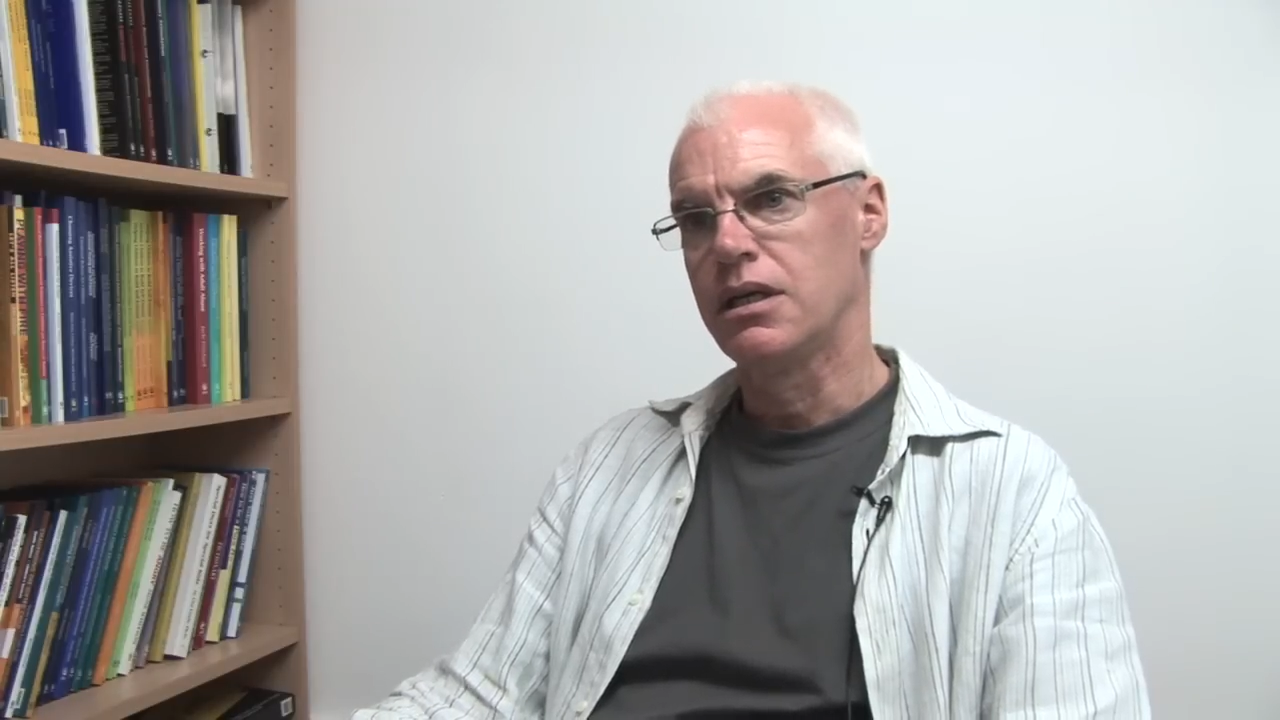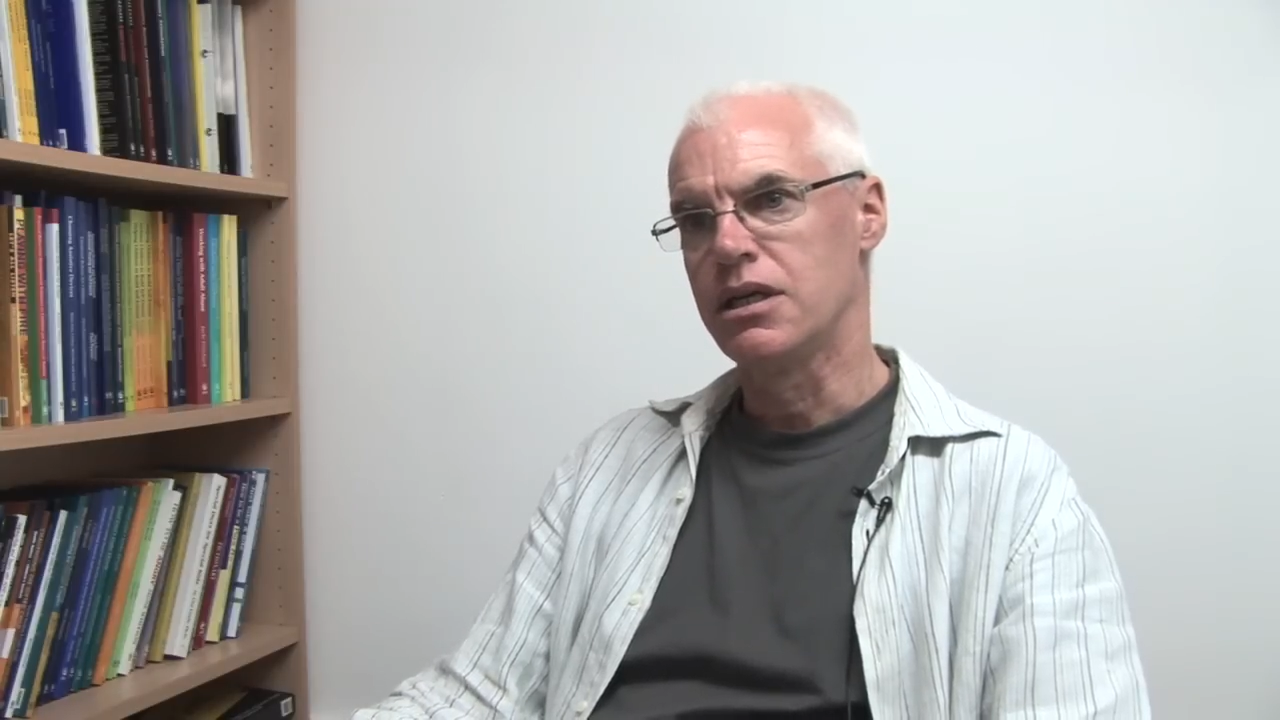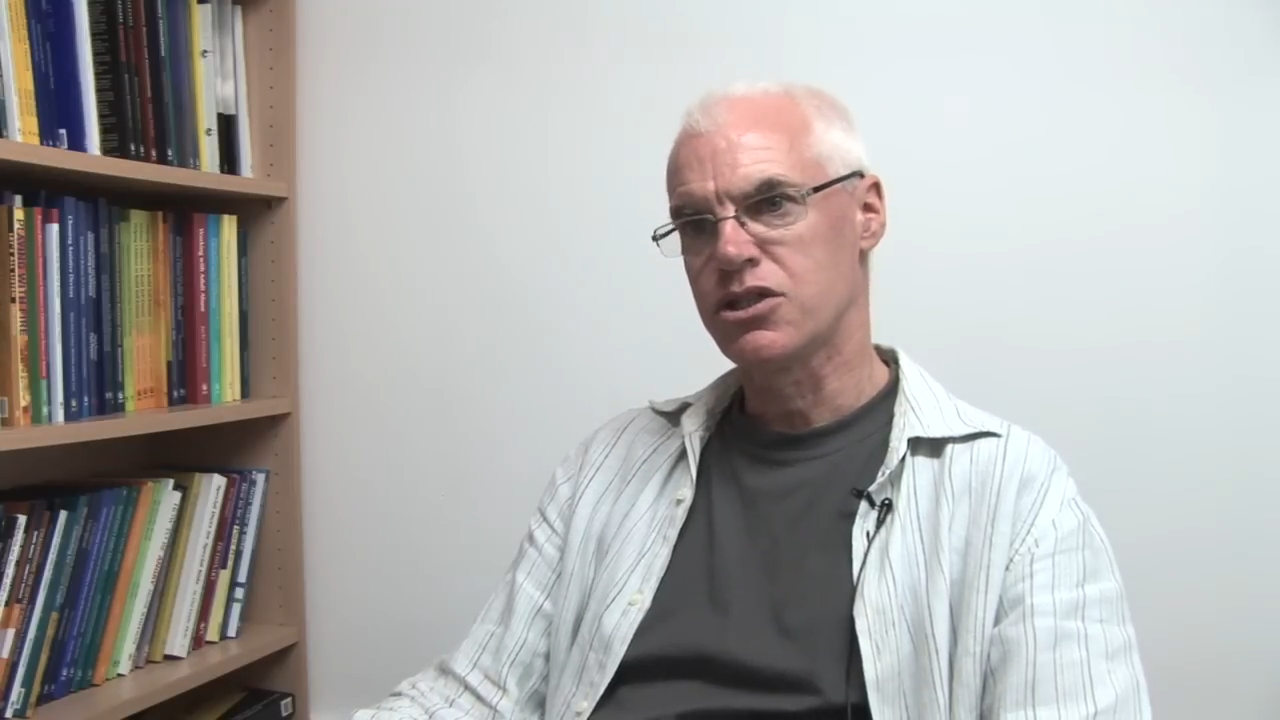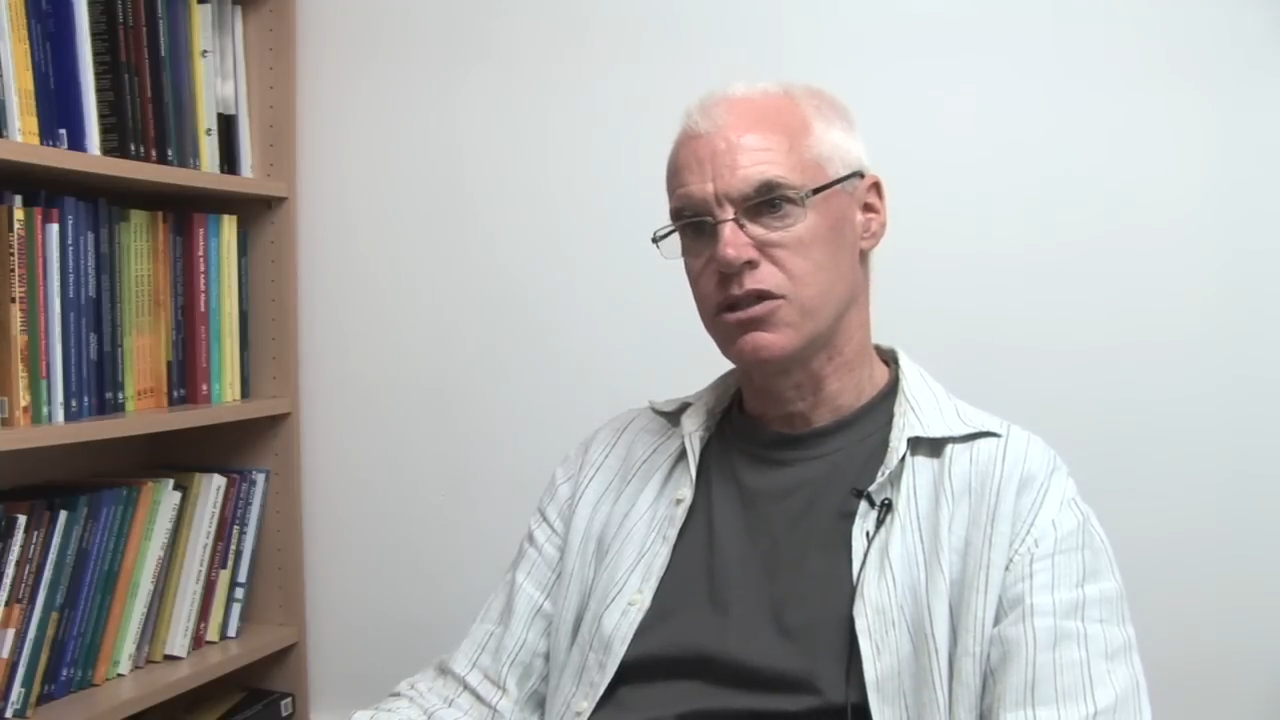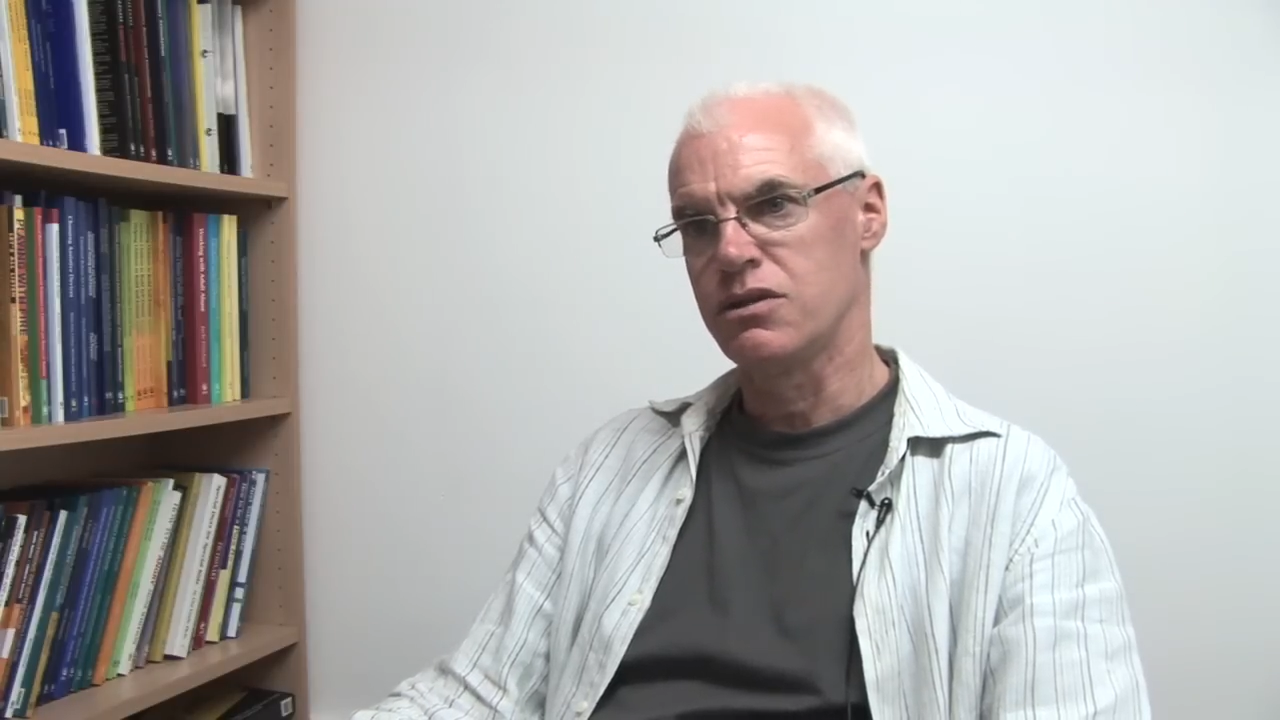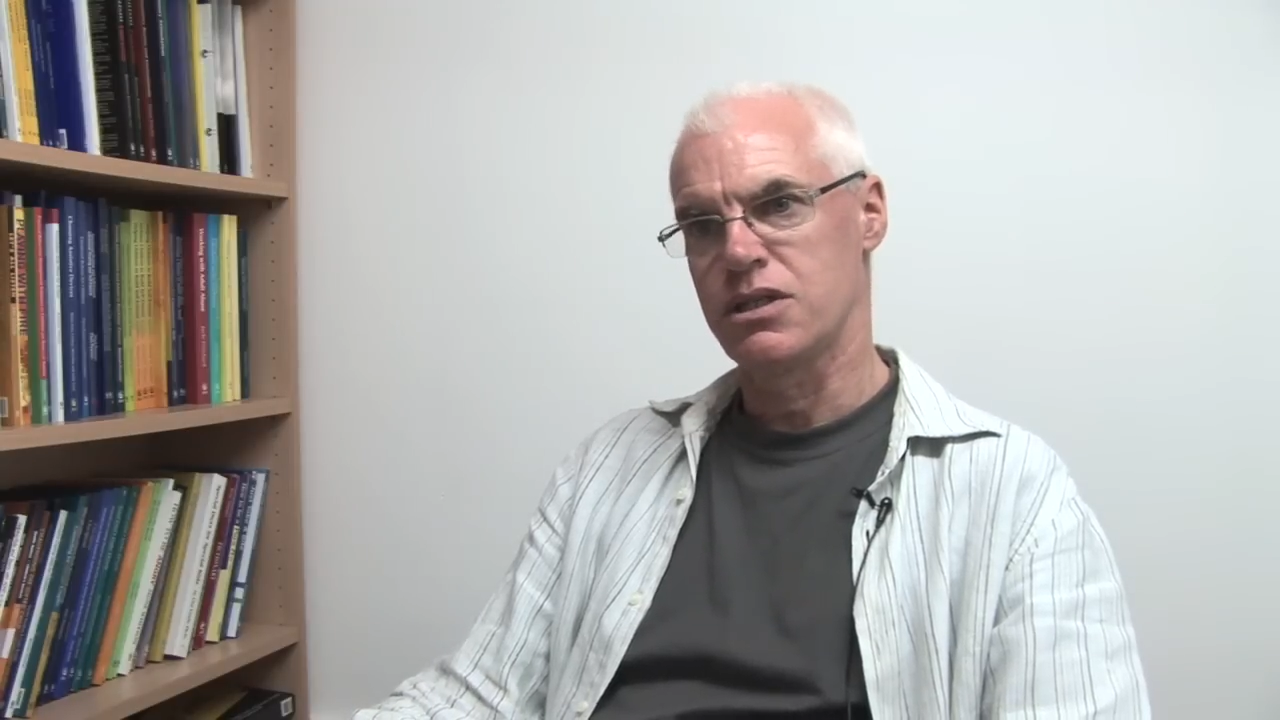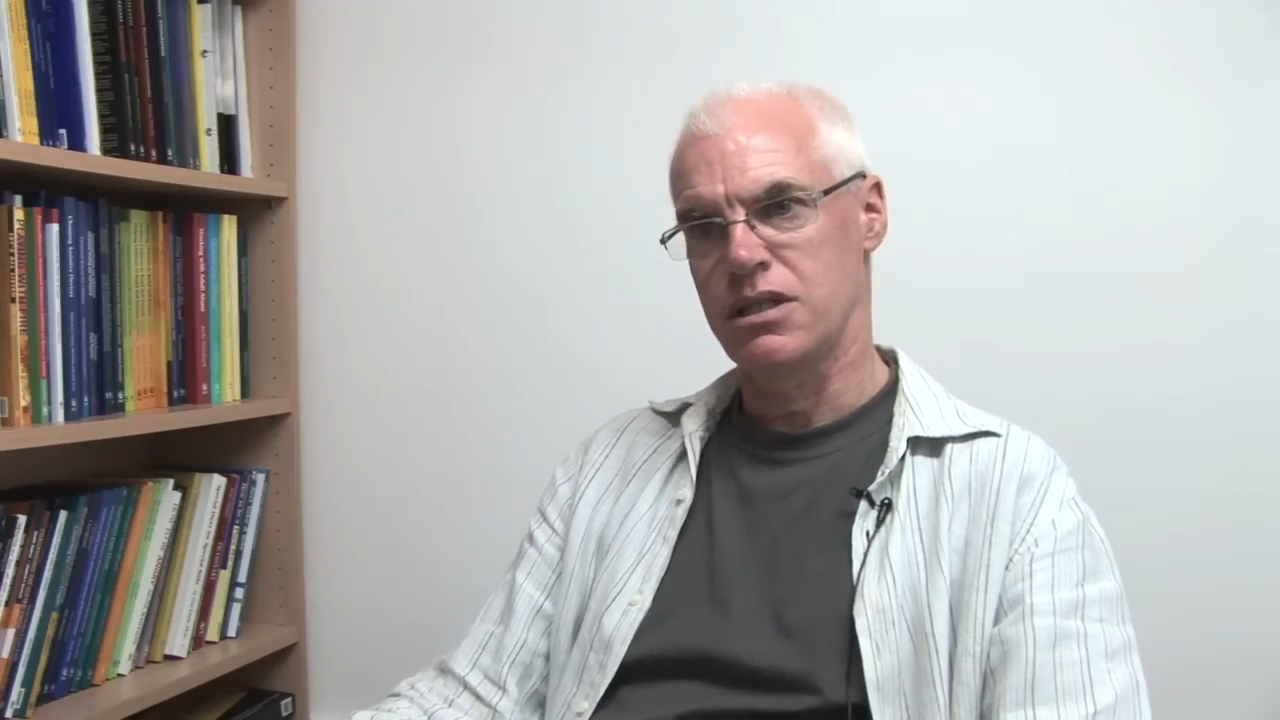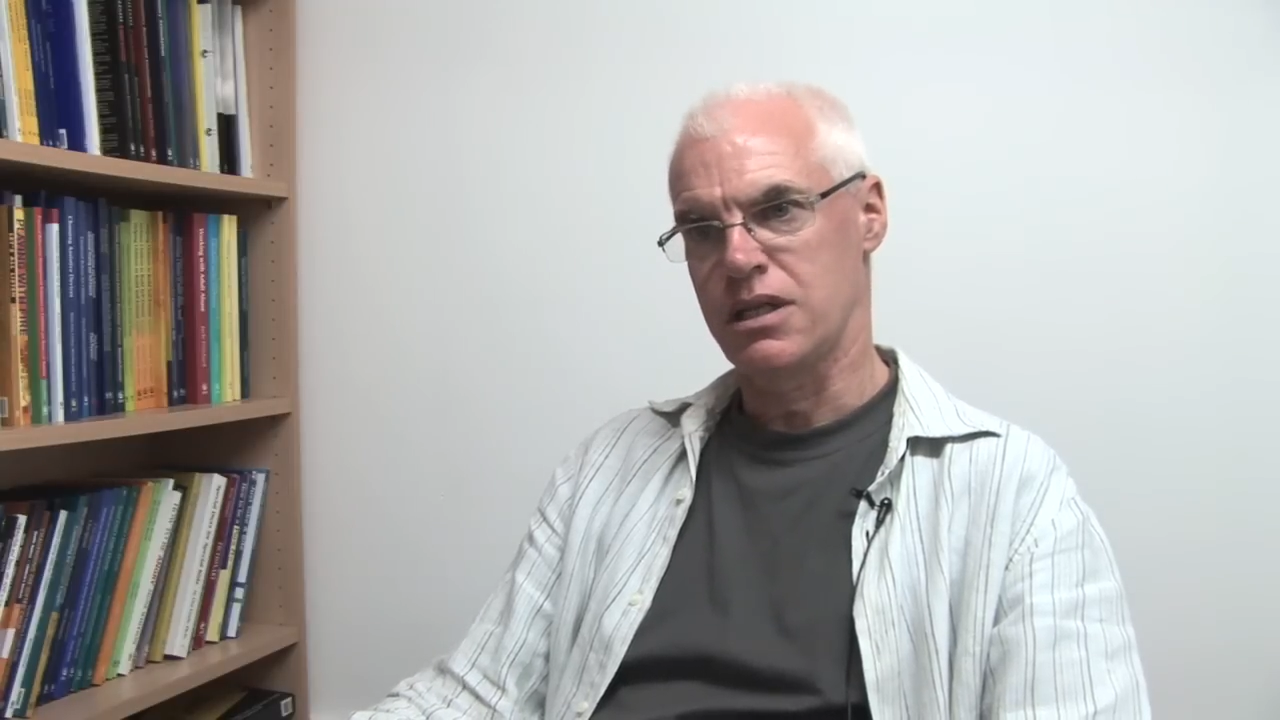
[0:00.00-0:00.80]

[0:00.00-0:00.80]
as soon as it